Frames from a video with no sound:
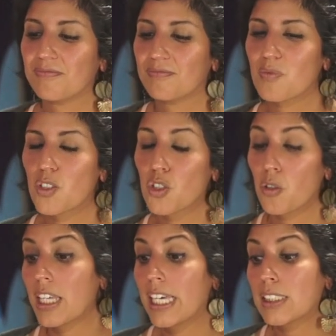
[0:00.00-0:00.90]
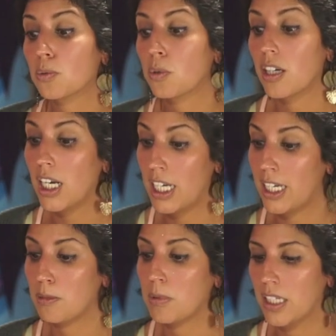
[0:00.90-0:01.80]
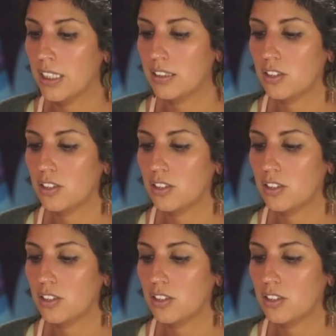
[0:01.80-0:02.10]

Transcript: So that's where I'm at,